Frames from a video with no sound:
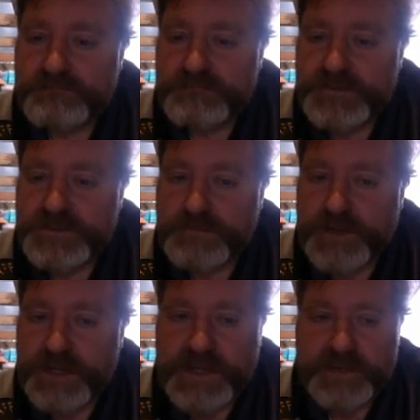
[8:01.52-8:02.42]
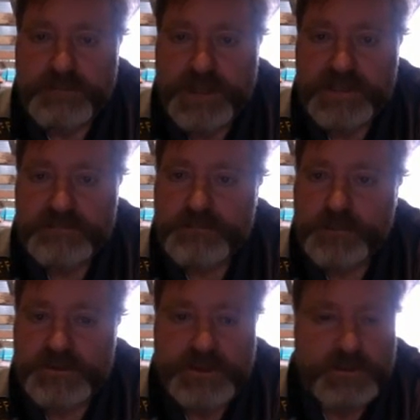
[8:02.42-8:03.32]
zip around our planet
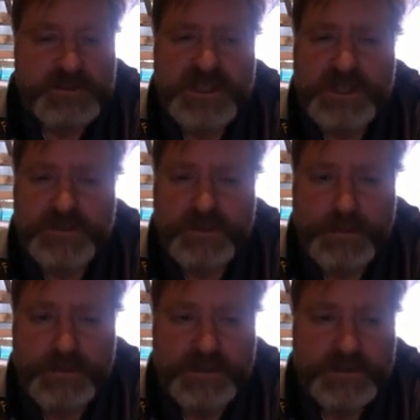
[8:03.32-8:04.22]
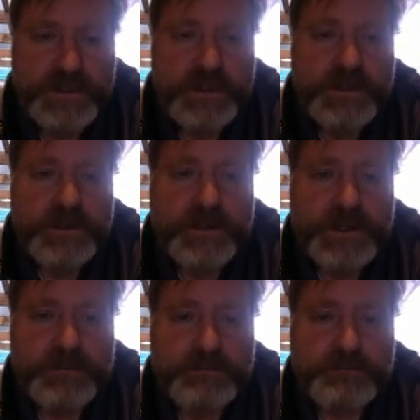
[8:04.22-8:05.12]
all the time. There's heaps of them up there.
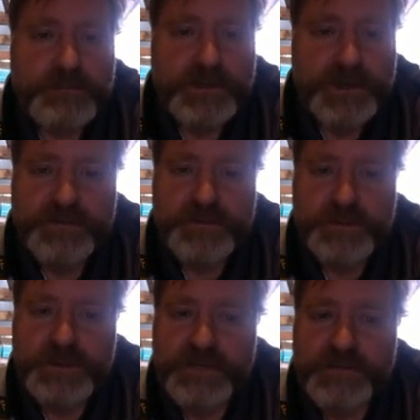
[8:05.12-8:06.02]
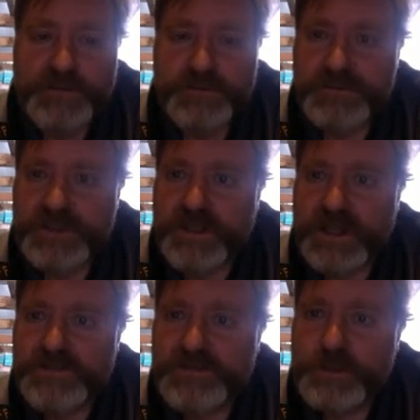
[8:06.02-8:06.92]
Apparently over 200 artificial
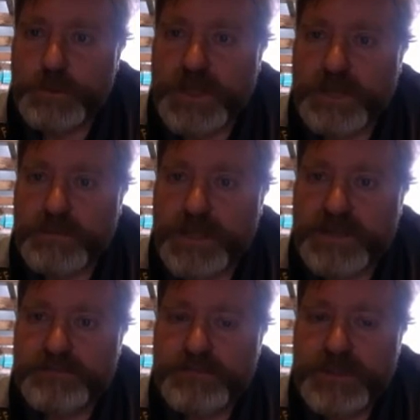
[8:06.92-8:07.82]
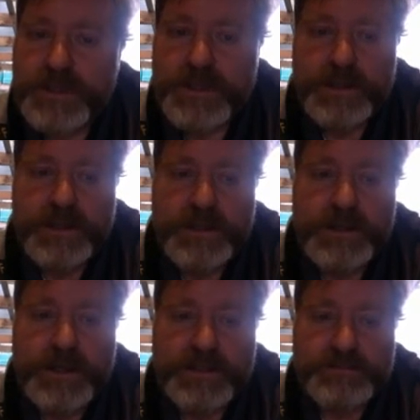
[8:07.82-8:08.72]
satellites orbit our planet.
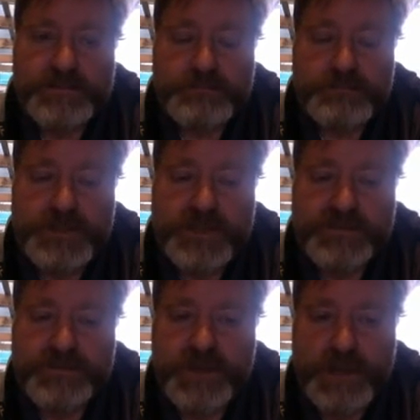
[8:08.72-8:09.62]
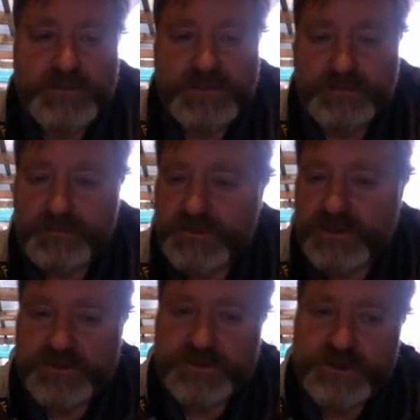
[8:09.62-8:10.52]
And we have different types. So
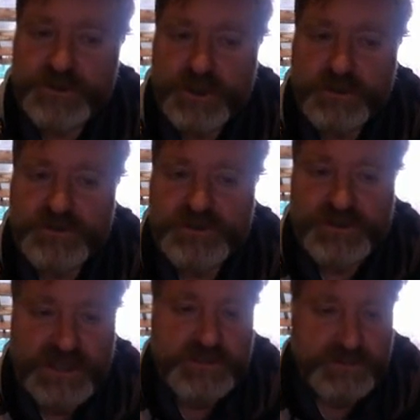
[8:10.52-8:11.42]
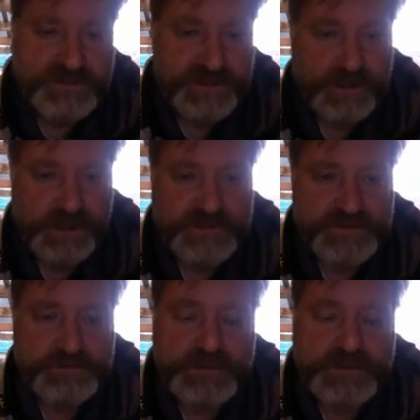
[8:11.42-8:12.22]
there's geostationary satellites,